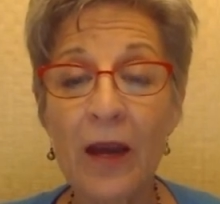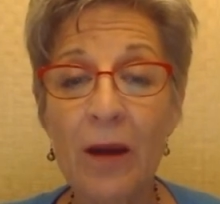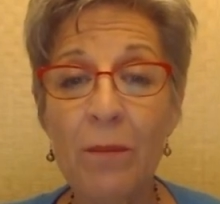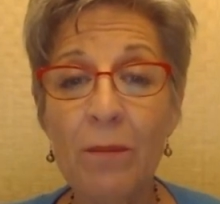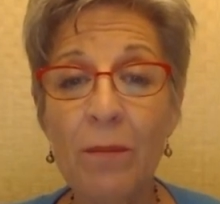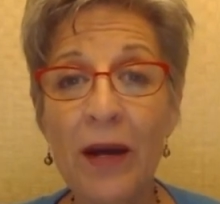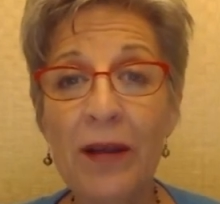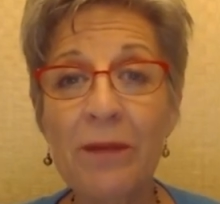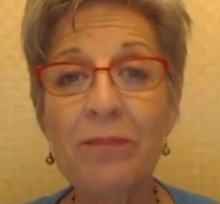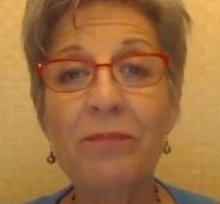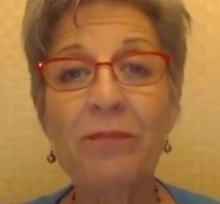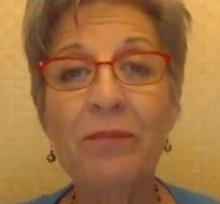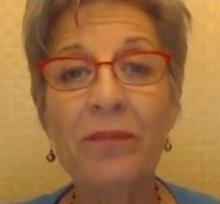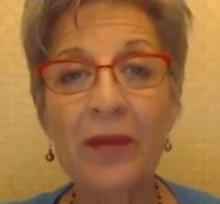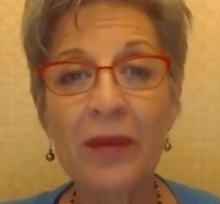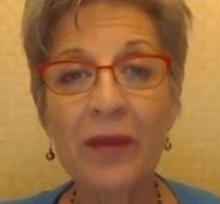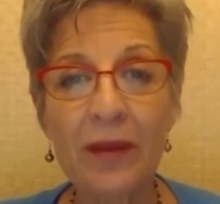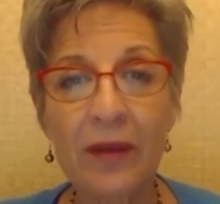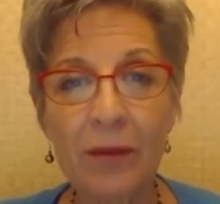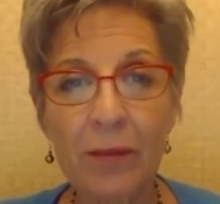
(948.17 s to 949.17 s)
But
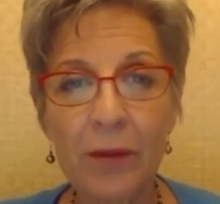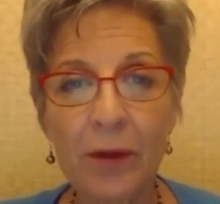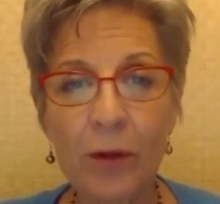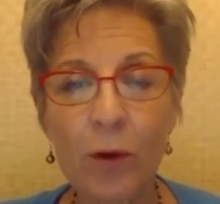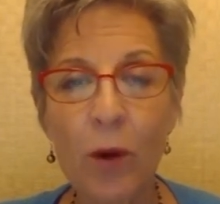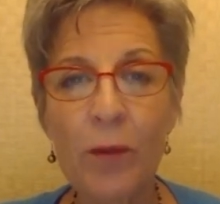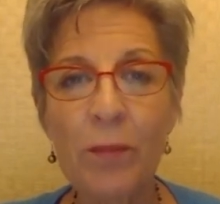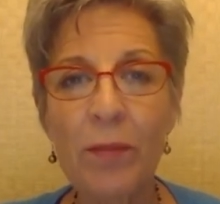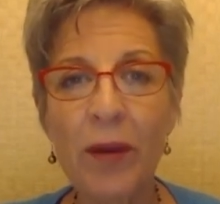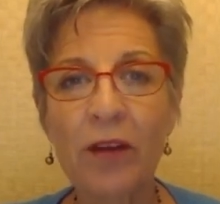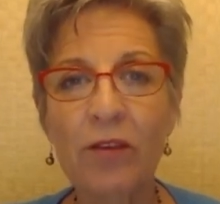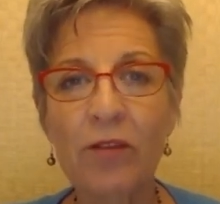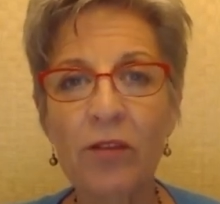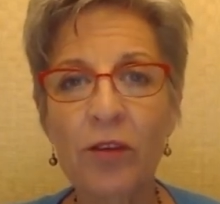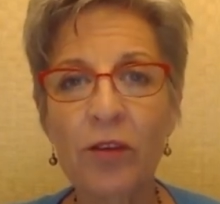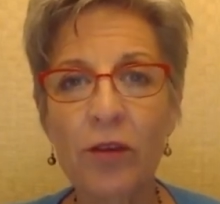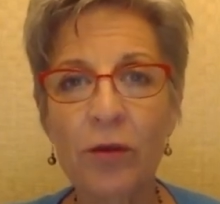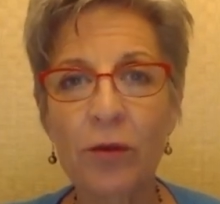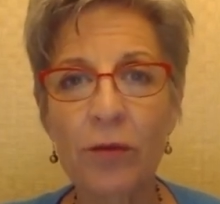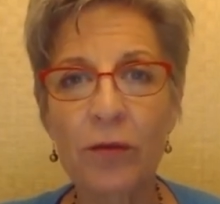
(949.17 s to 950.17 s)
going back to
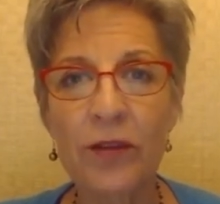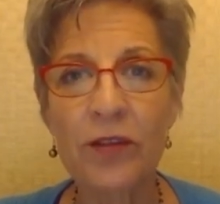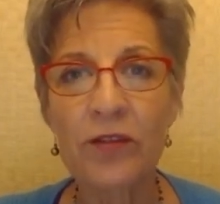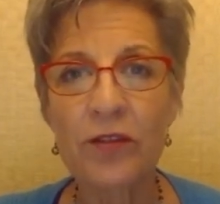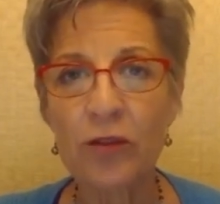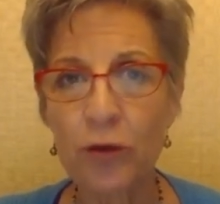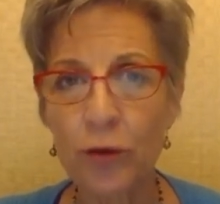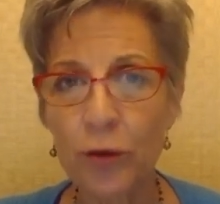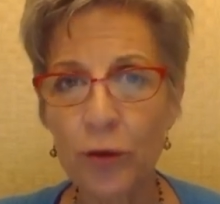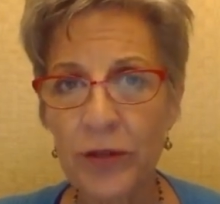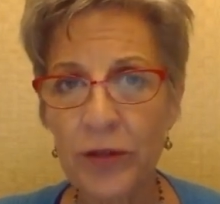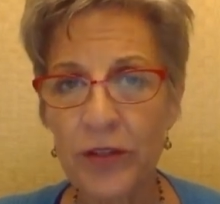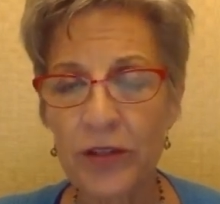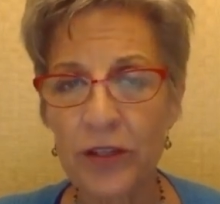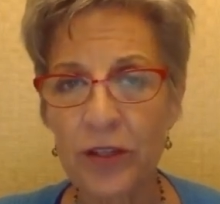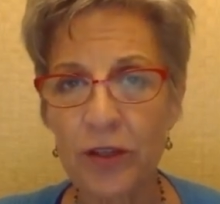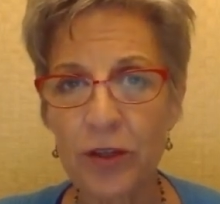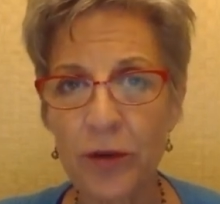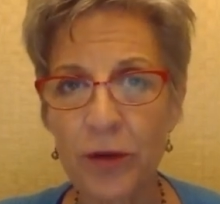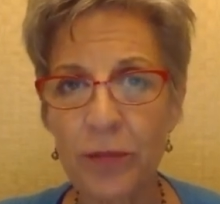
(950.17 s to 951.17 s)
you, this is your
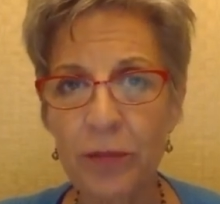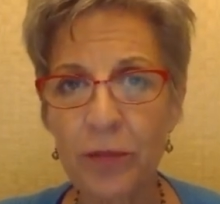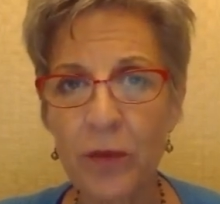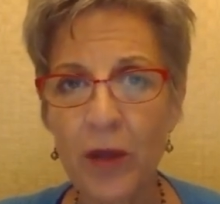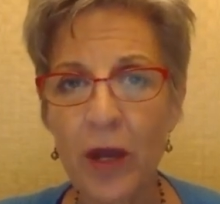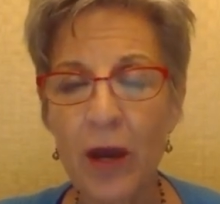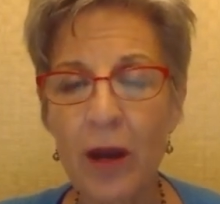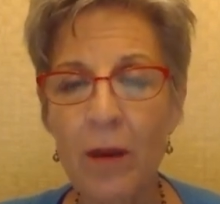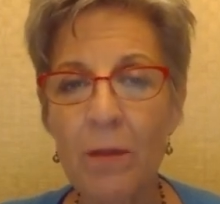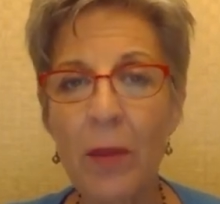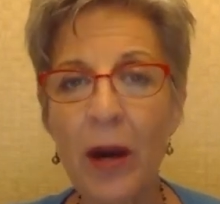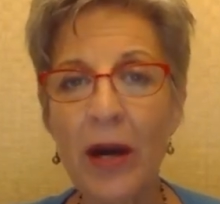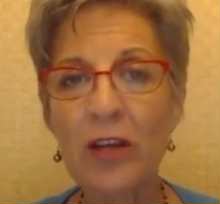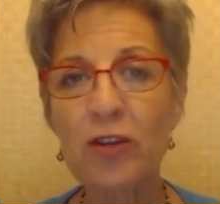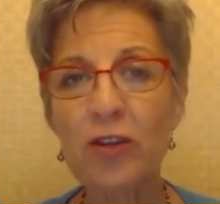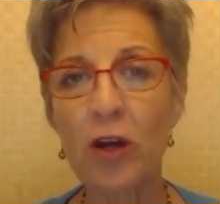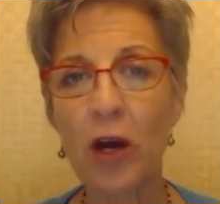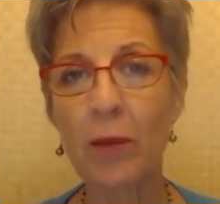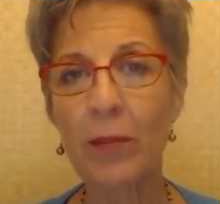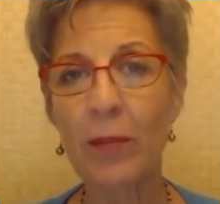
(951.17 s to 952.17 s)
decision. My
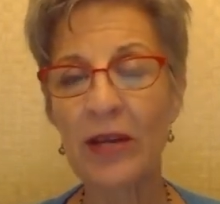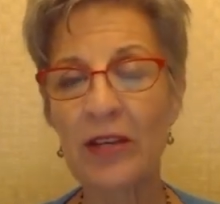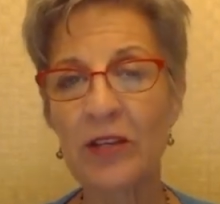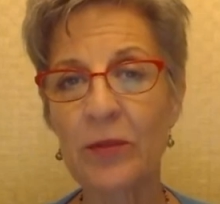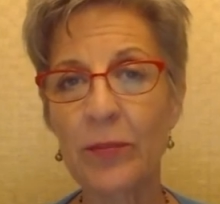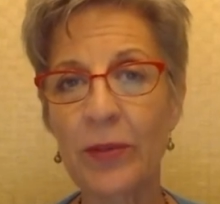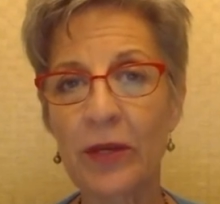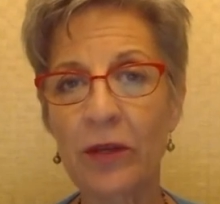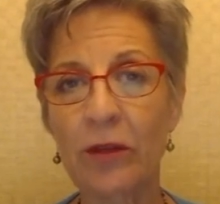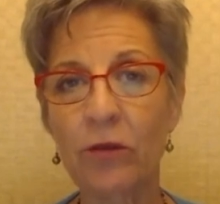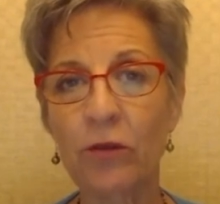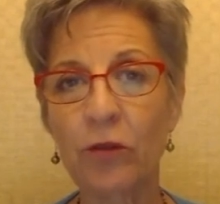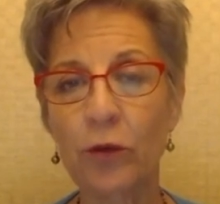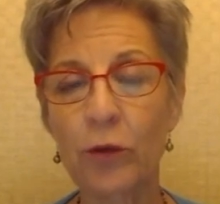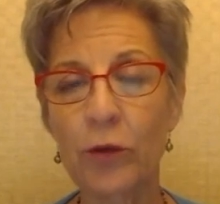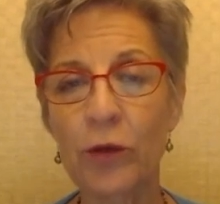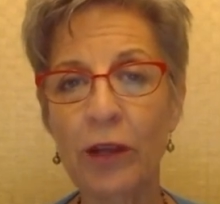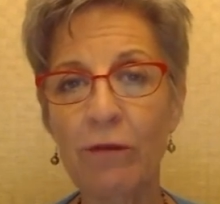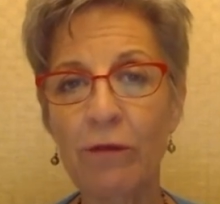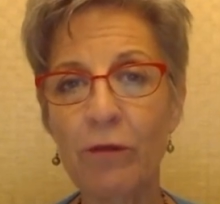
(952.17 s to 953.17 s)
job has been
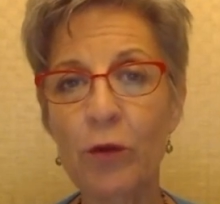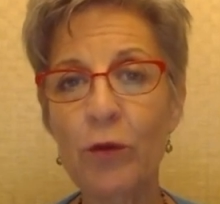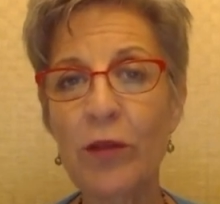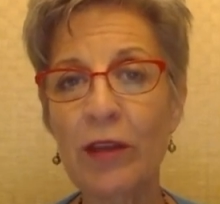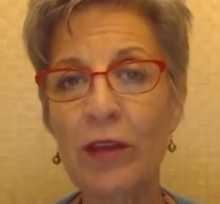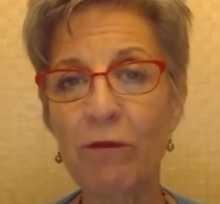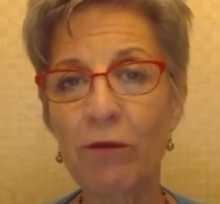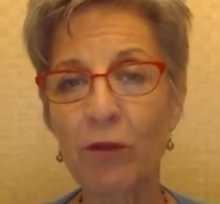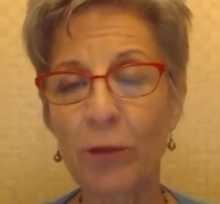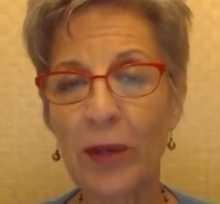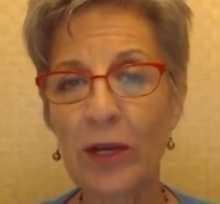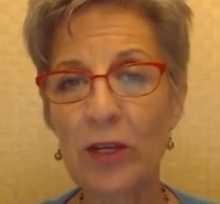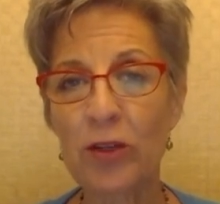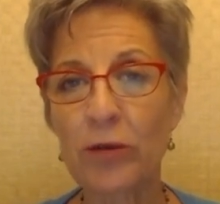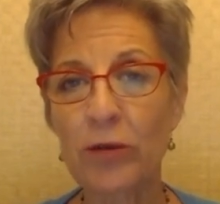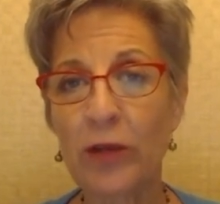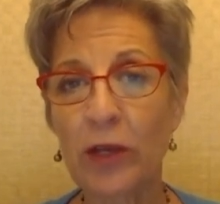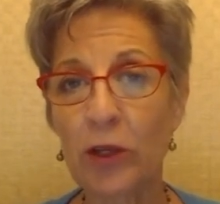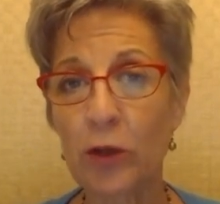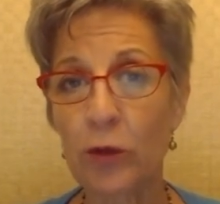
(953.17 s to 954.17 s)
to give you the
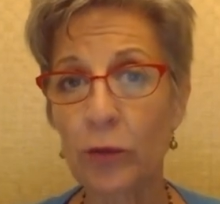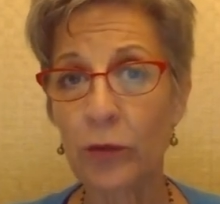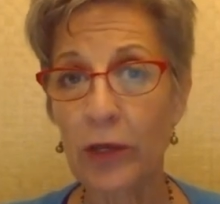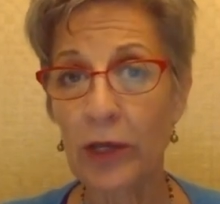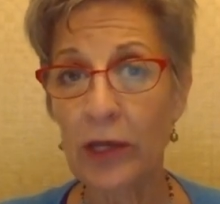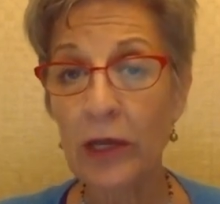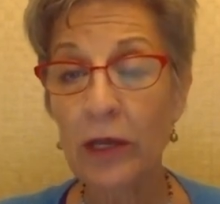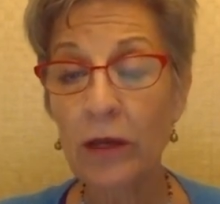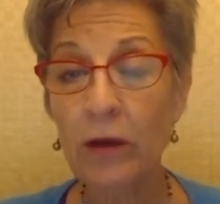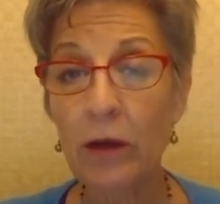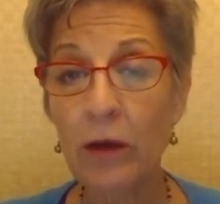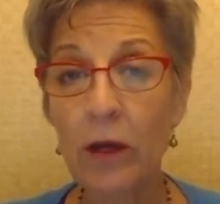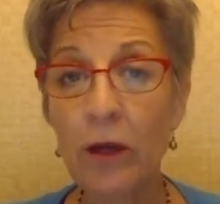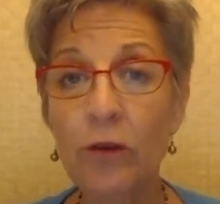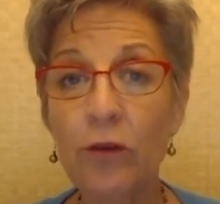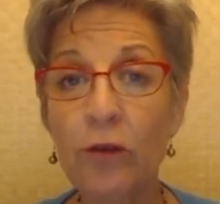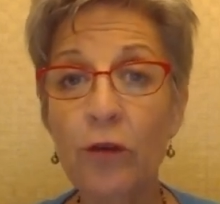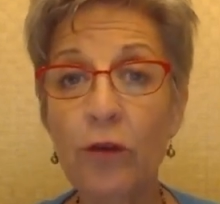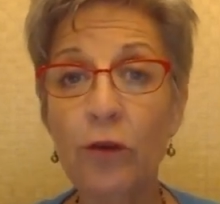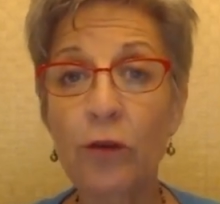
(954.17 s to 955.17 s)
information that you need
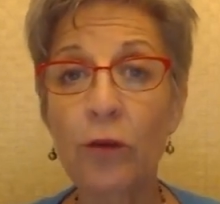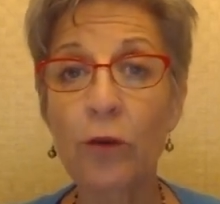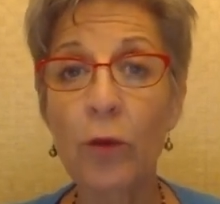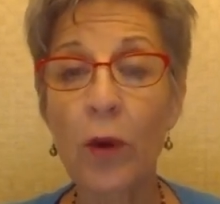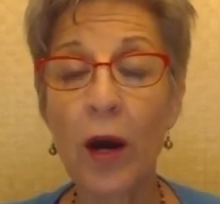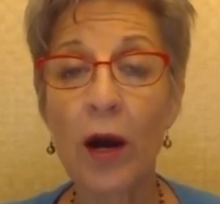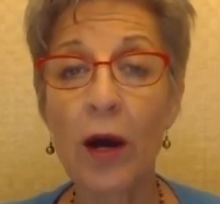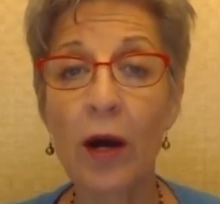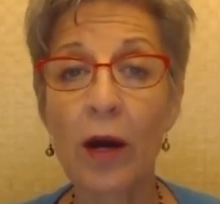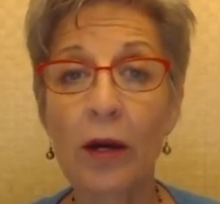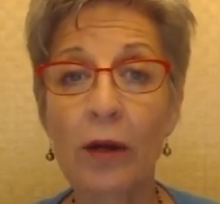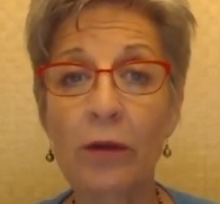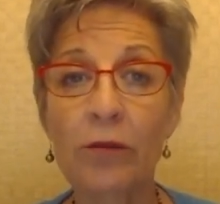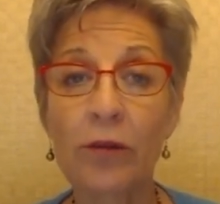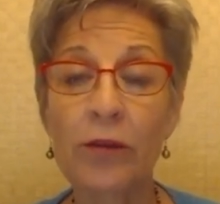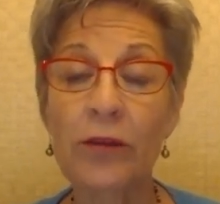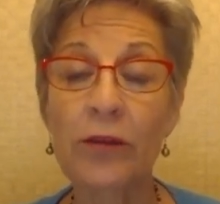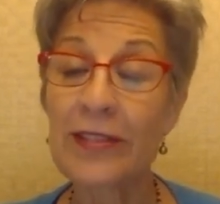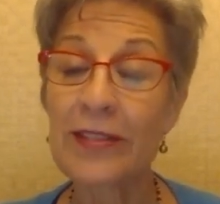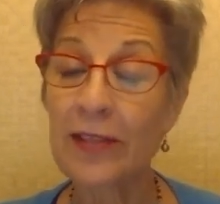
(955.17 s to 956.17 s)
to
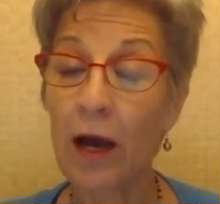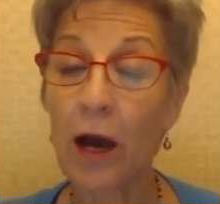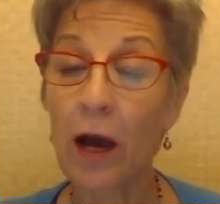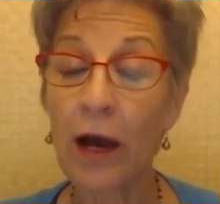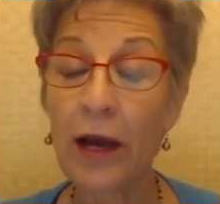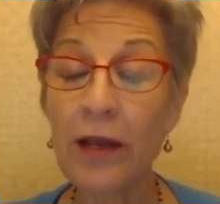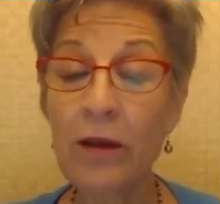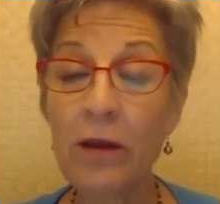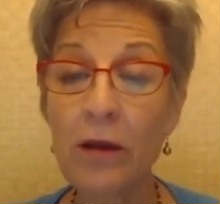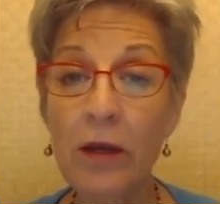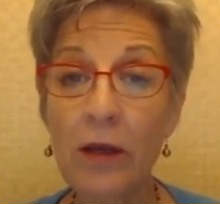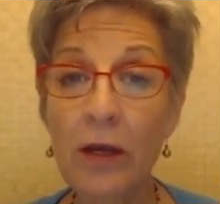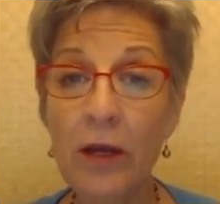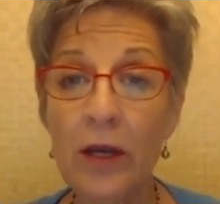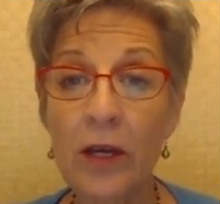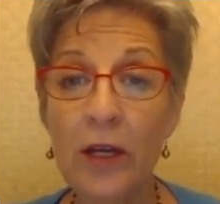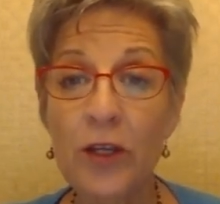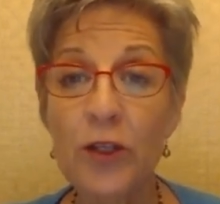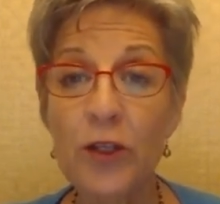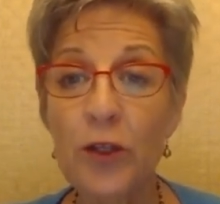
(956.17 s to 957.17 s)
decide.
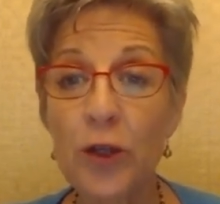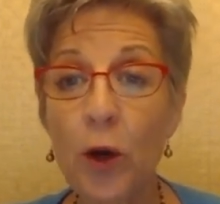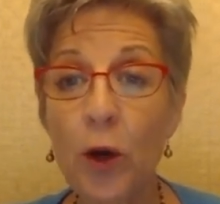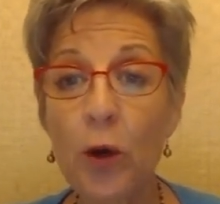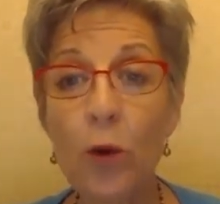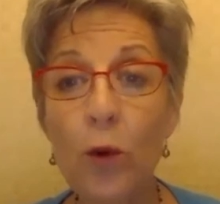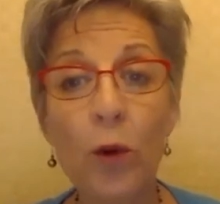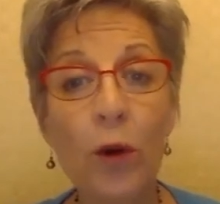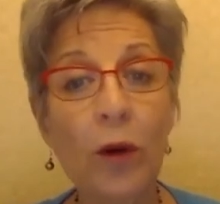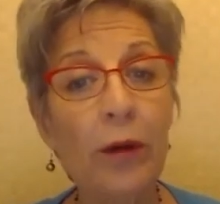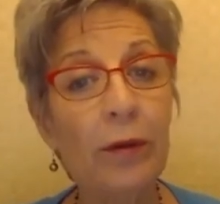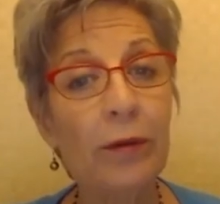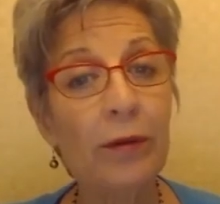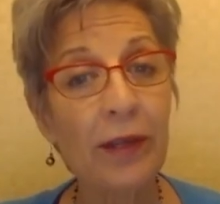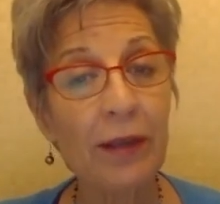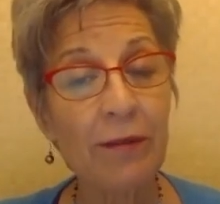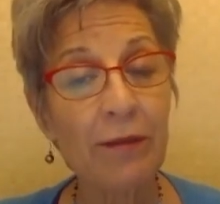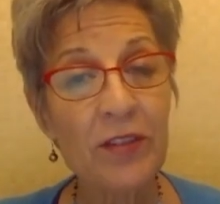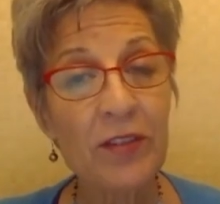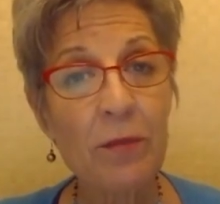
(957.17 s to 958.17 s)
So
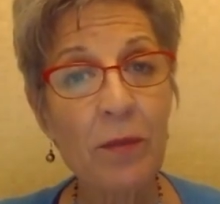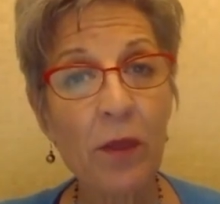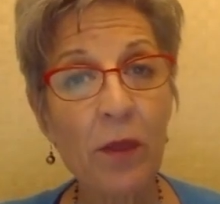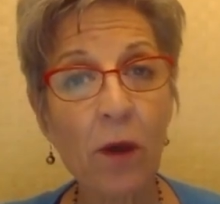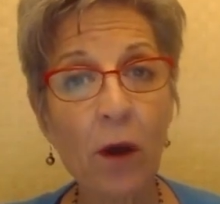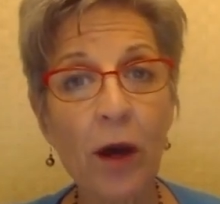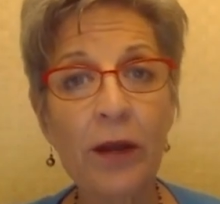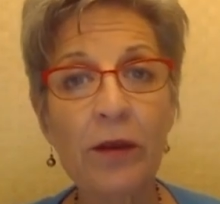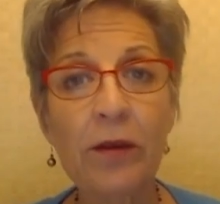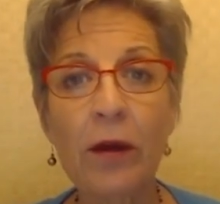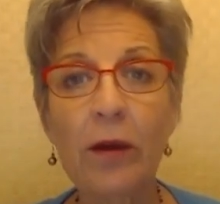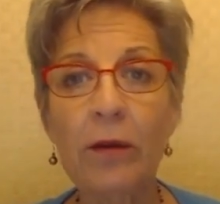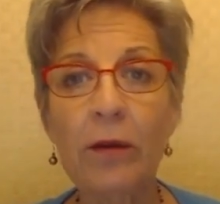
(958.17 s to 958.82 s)
give us some thought.